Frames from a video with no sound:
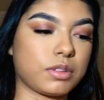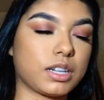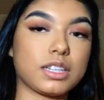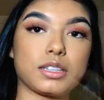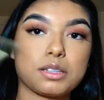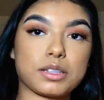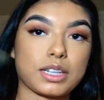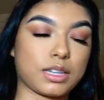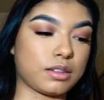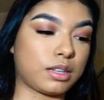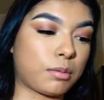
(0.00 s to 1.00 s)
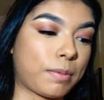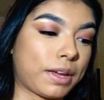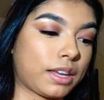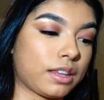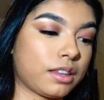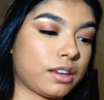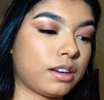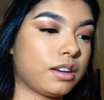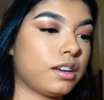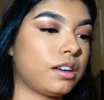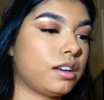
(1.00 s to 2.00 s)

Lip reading: once and then dip it back in there.